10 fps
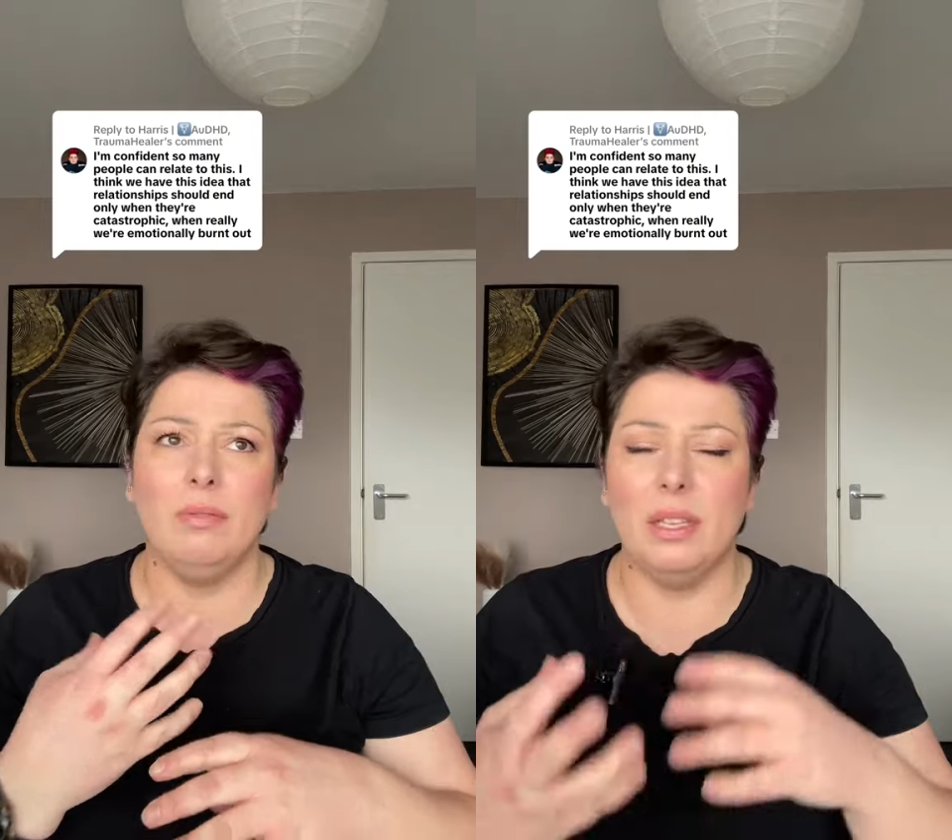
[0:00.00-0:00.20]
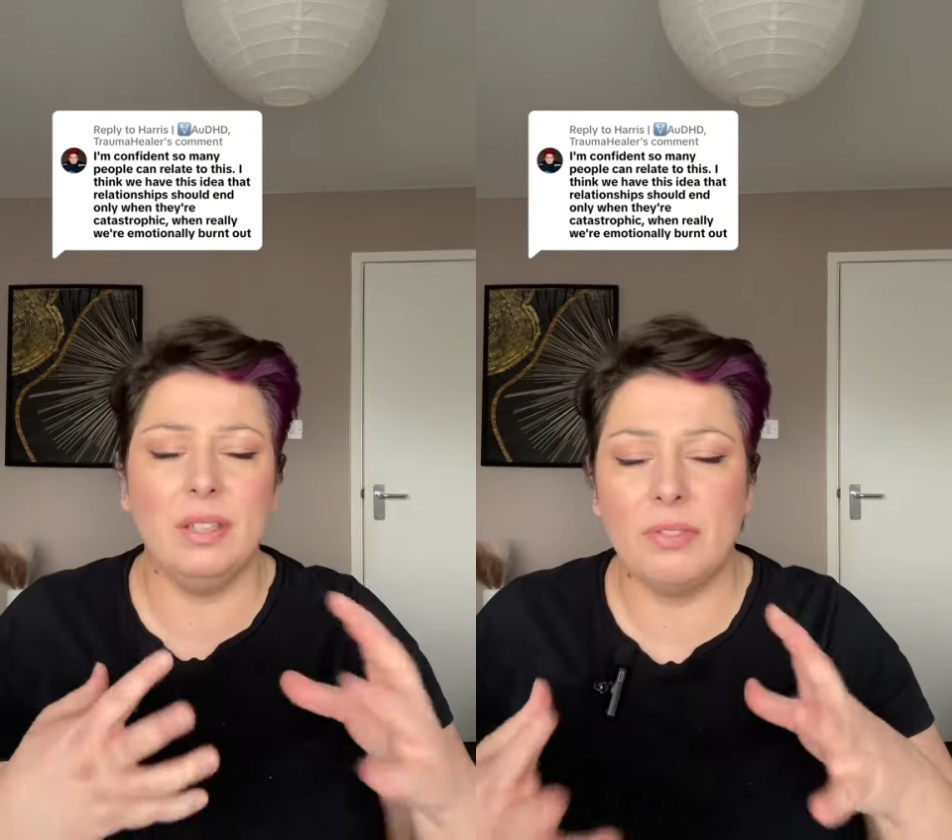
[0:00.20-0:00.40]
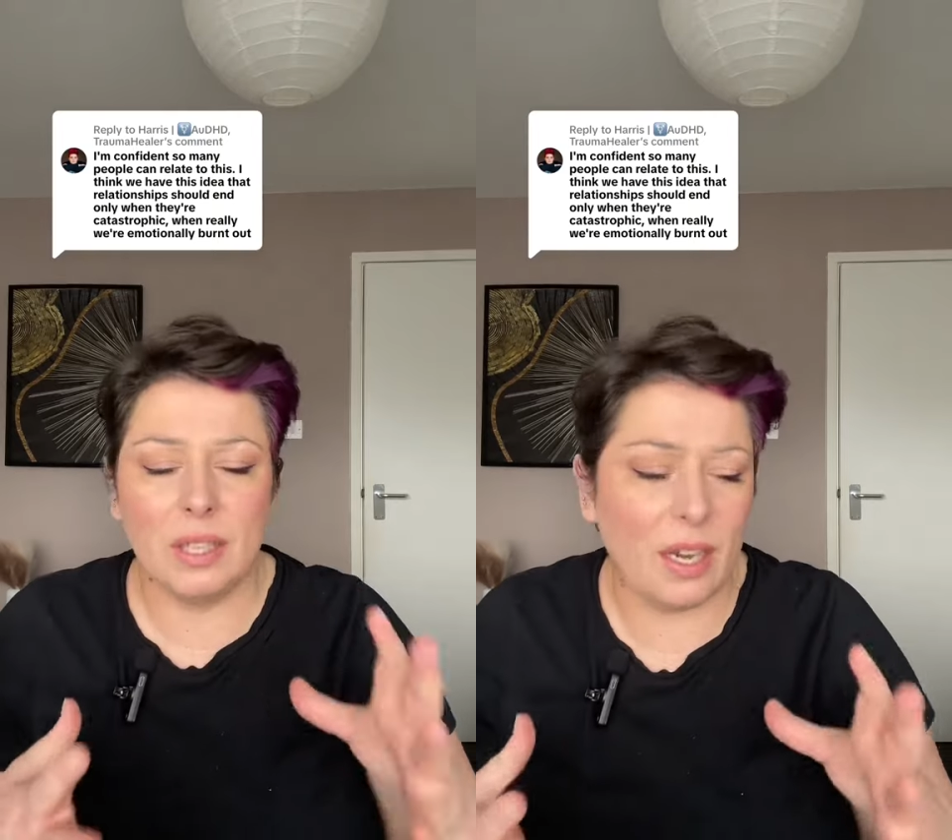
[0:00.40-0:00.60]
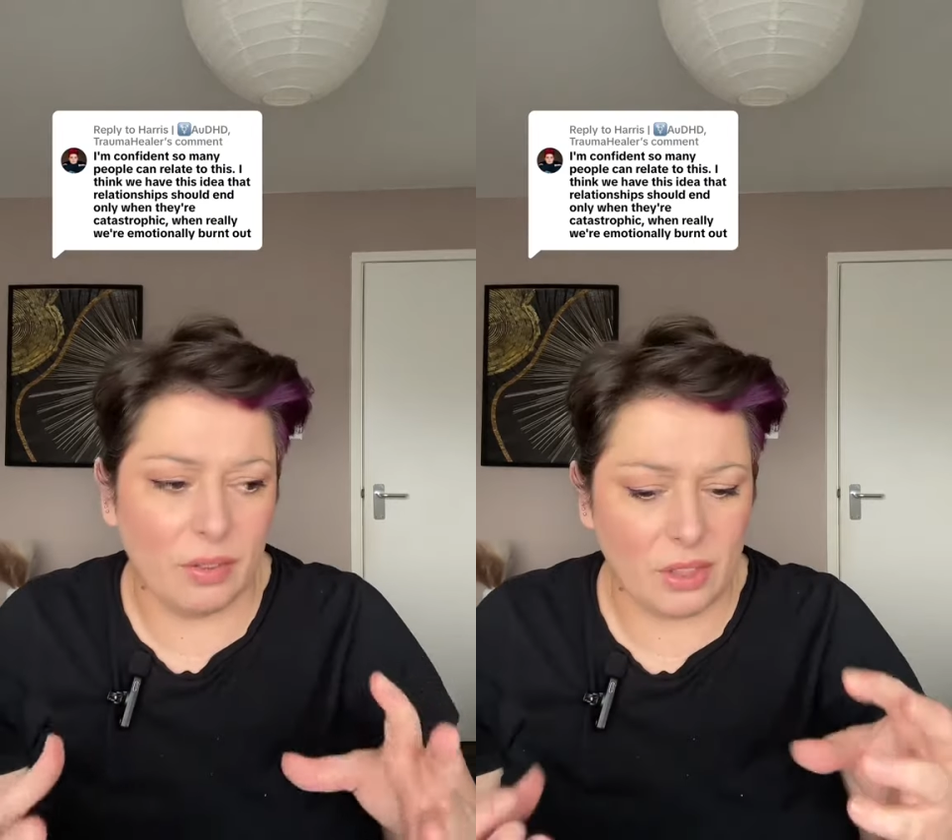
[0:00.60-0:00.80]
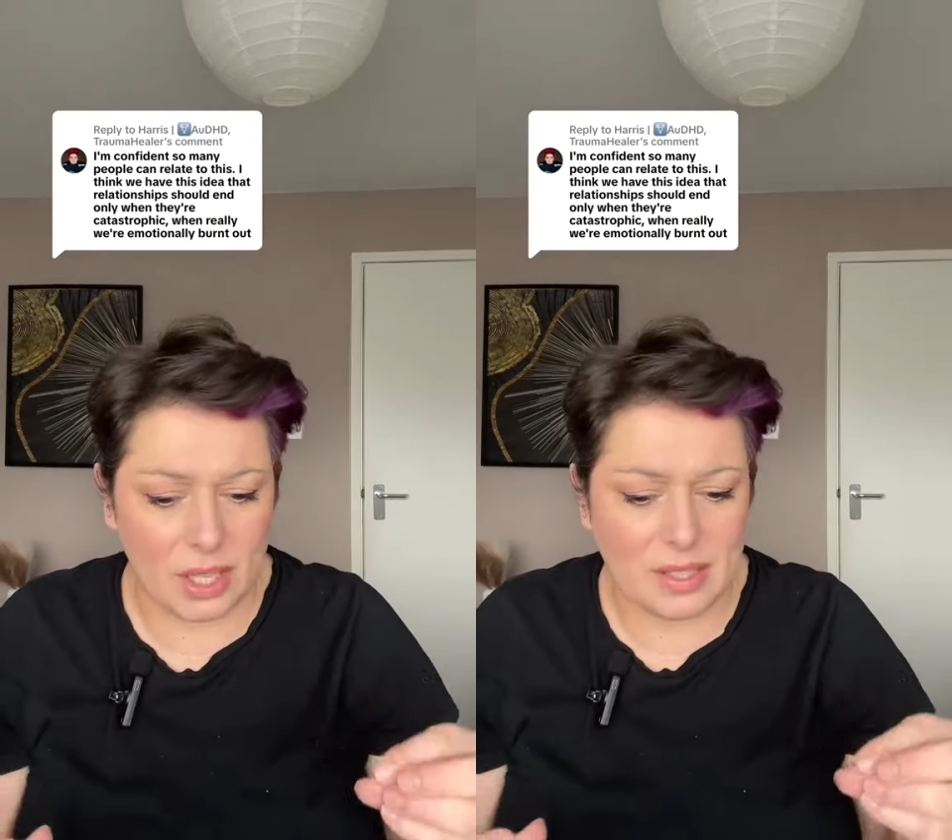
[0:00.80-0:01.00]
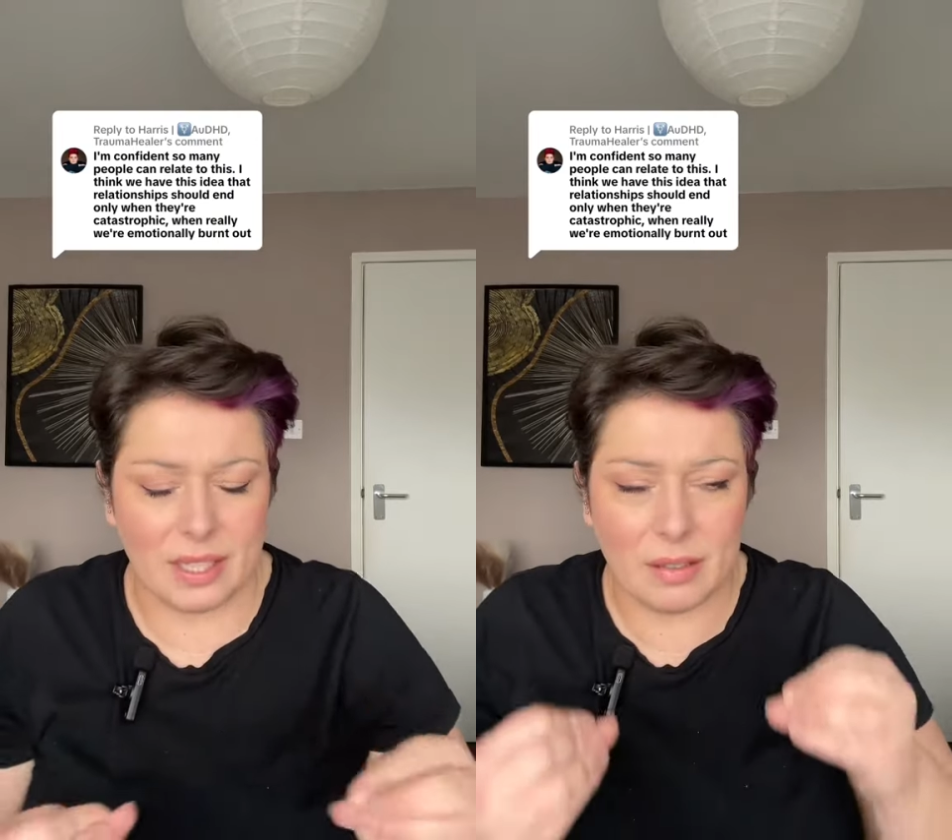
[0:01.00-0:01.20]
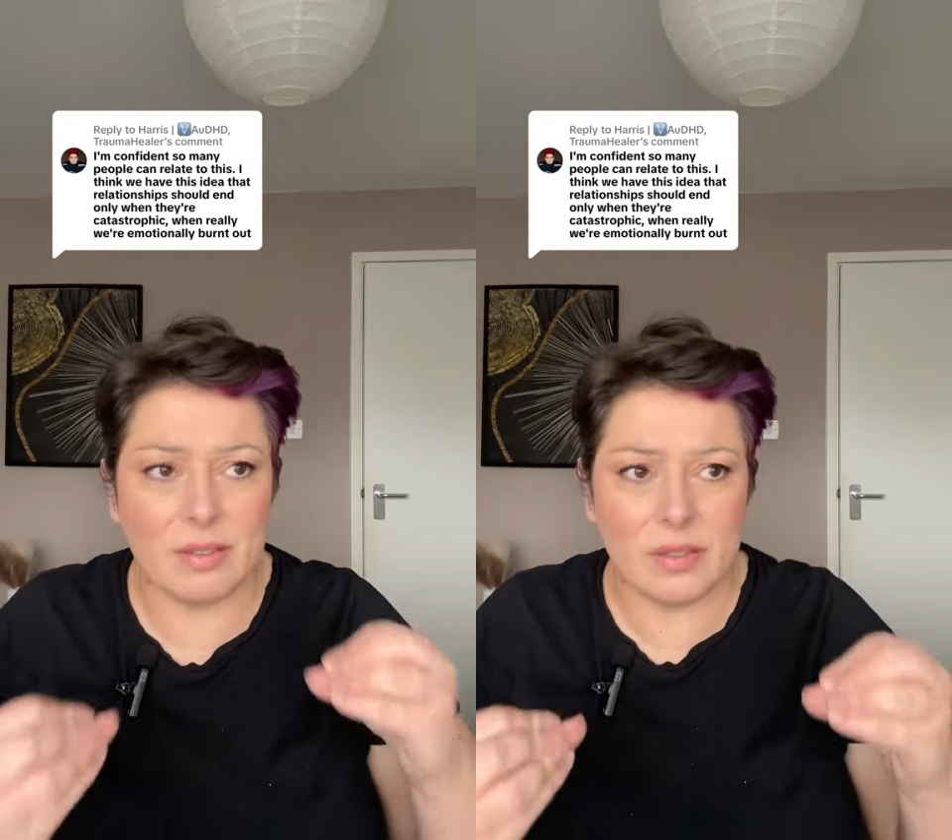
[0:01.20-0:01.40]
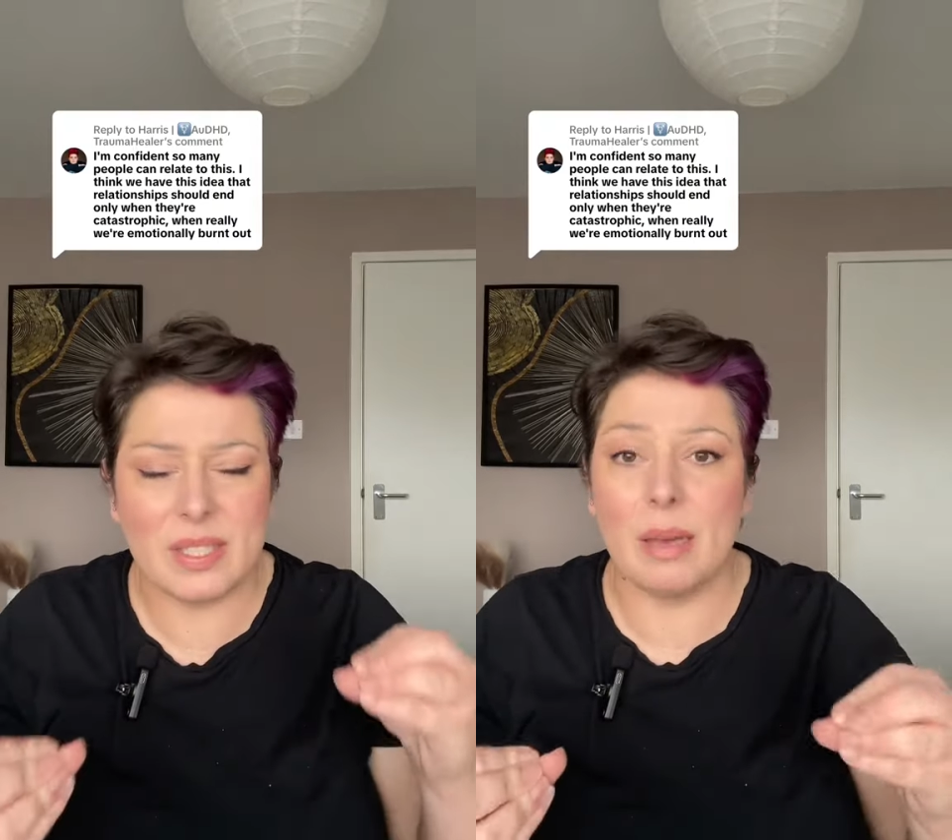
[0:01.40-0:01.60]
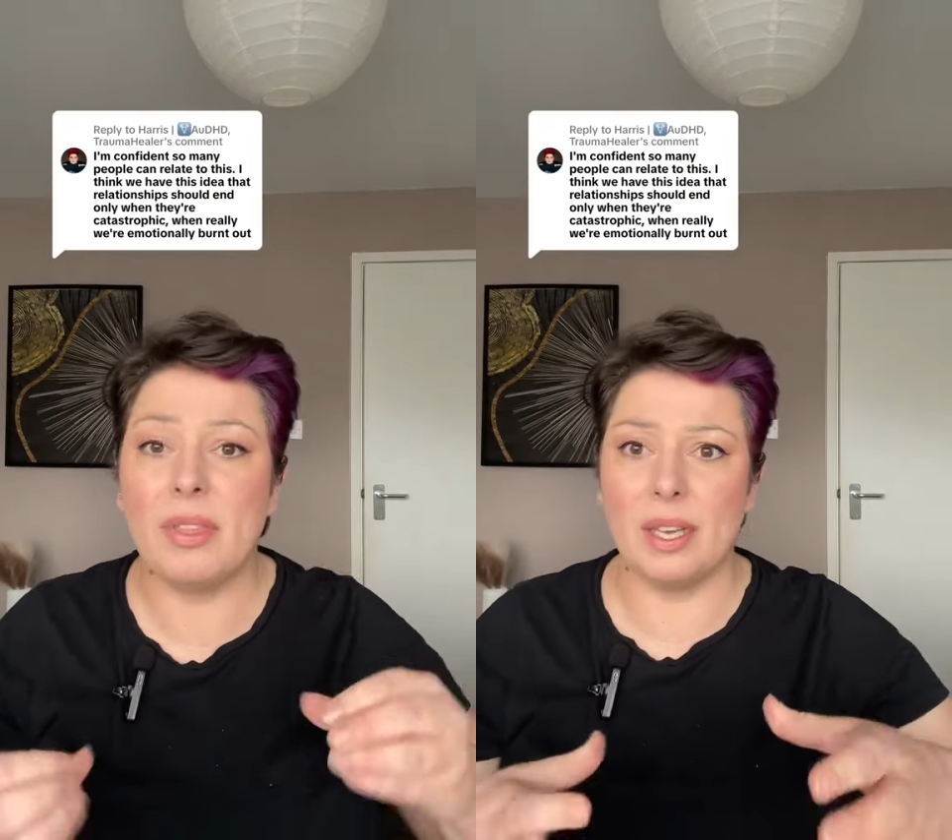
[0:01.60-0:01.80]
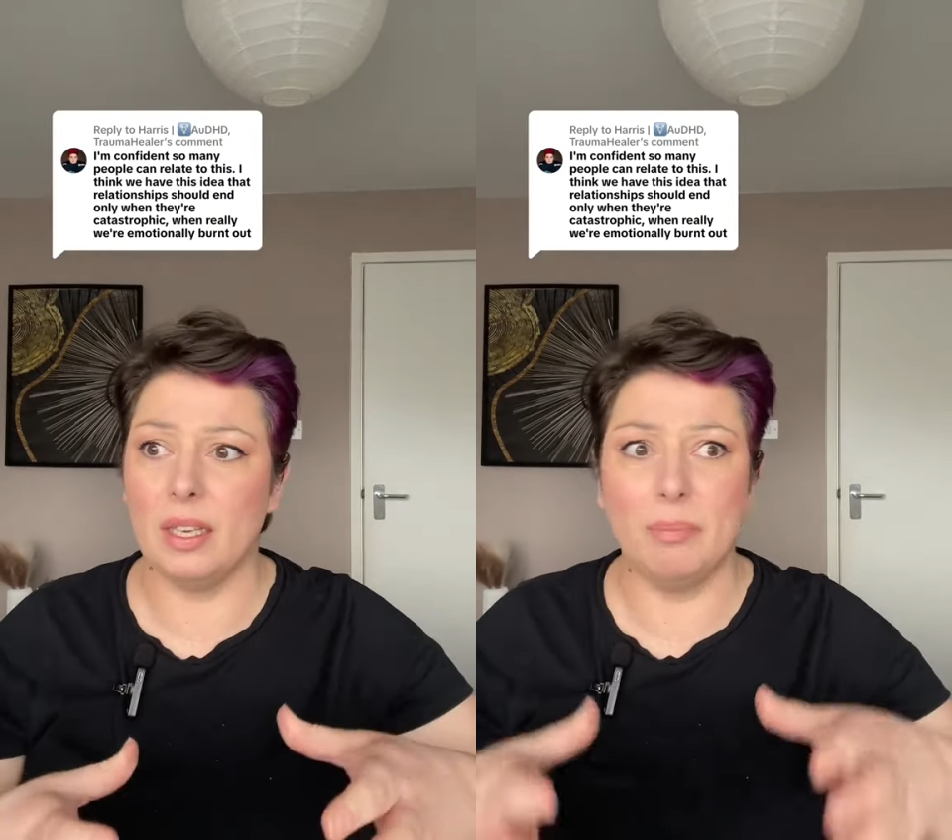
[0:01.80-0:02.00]
a different kind of things, like
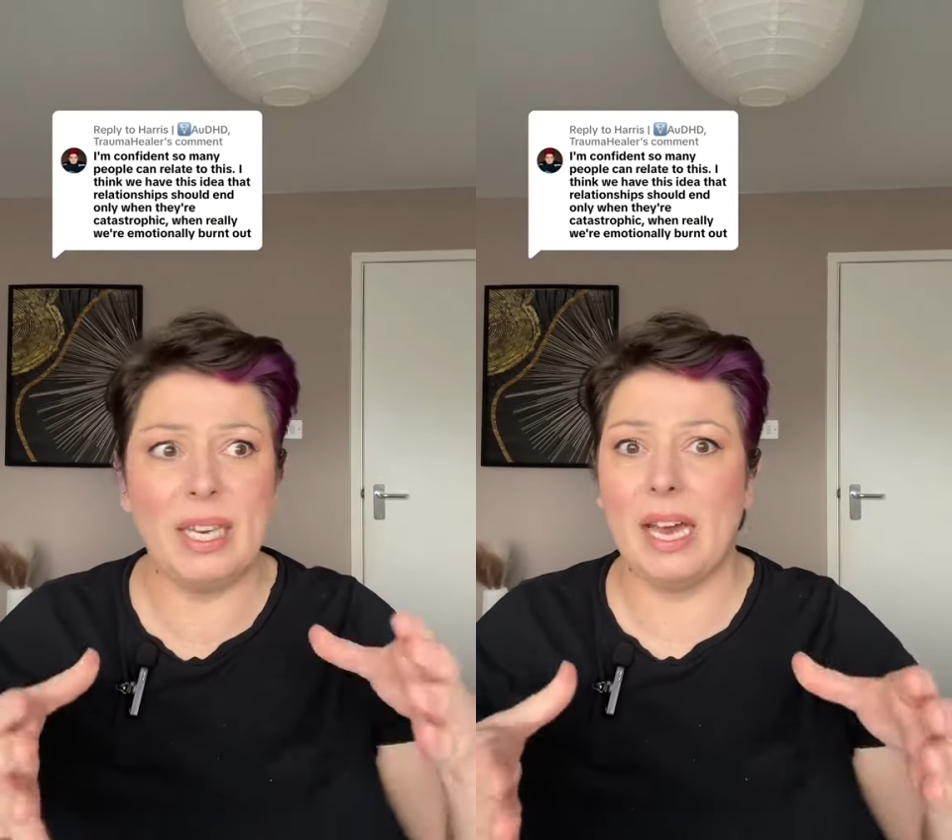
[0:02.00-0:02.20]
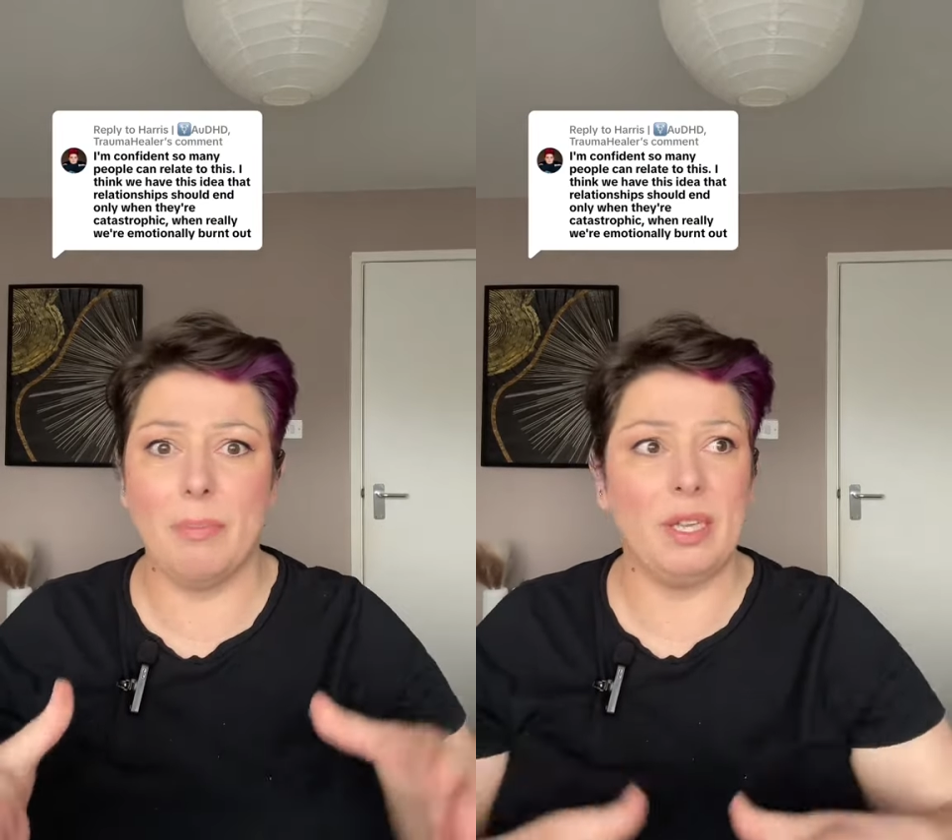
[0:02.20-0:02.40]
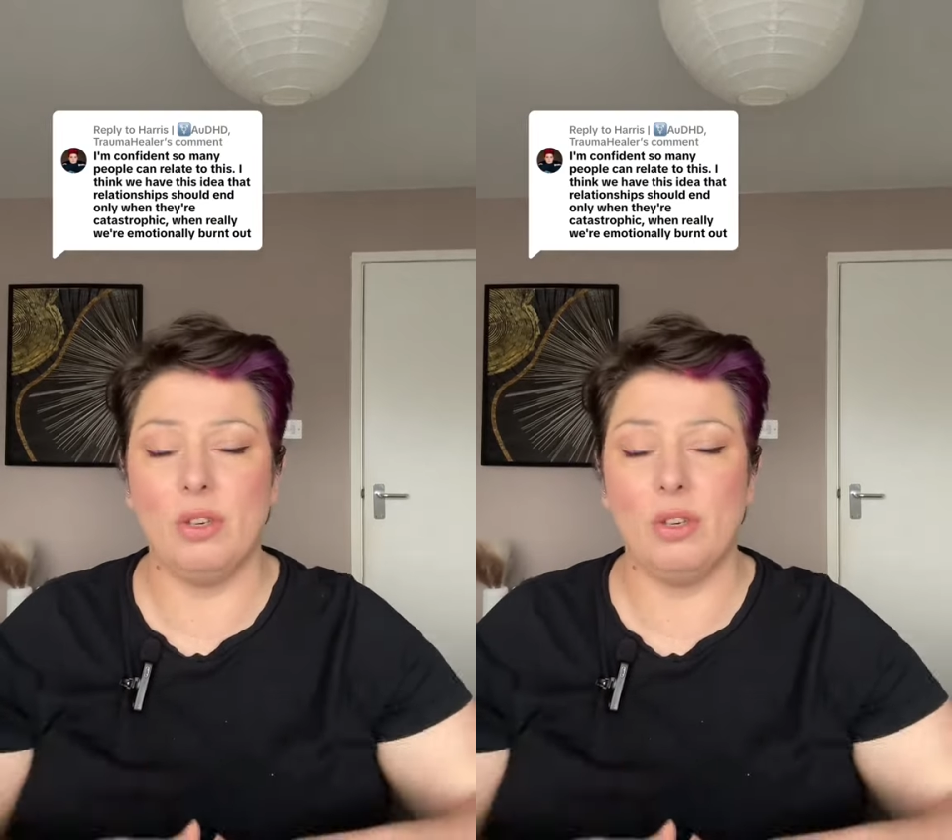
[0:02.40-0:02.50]
something big happened,